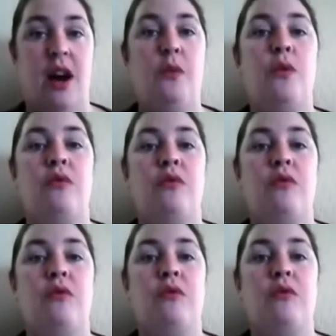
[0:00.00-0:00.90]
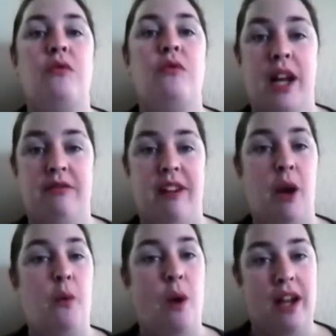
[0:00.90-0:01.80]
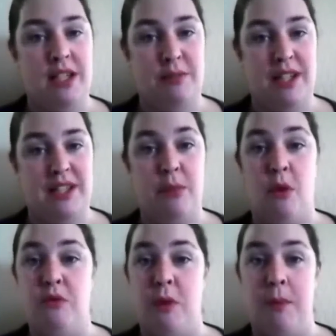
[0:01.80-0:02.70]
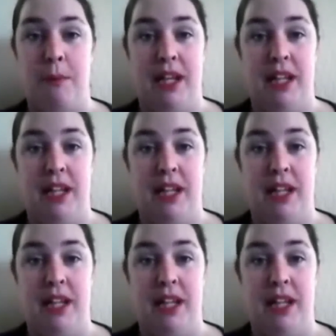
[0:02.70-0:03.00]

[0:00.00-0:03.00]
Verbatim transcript: and I will receive unwavering, widespread support from the